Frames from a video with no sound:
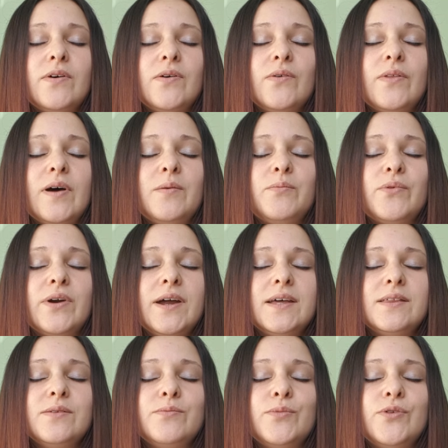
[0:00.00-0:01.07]
Feel that
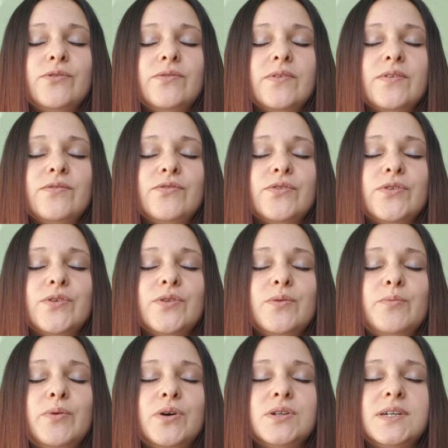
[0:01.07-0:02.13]
breath moving through the
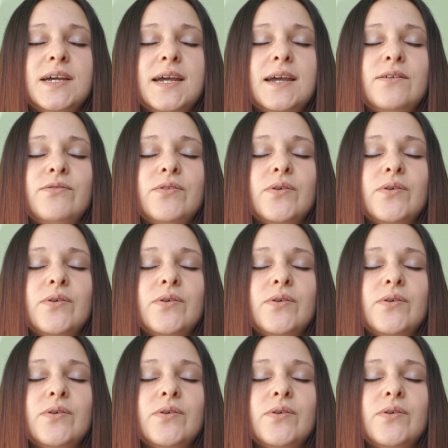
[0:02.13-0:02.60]
body.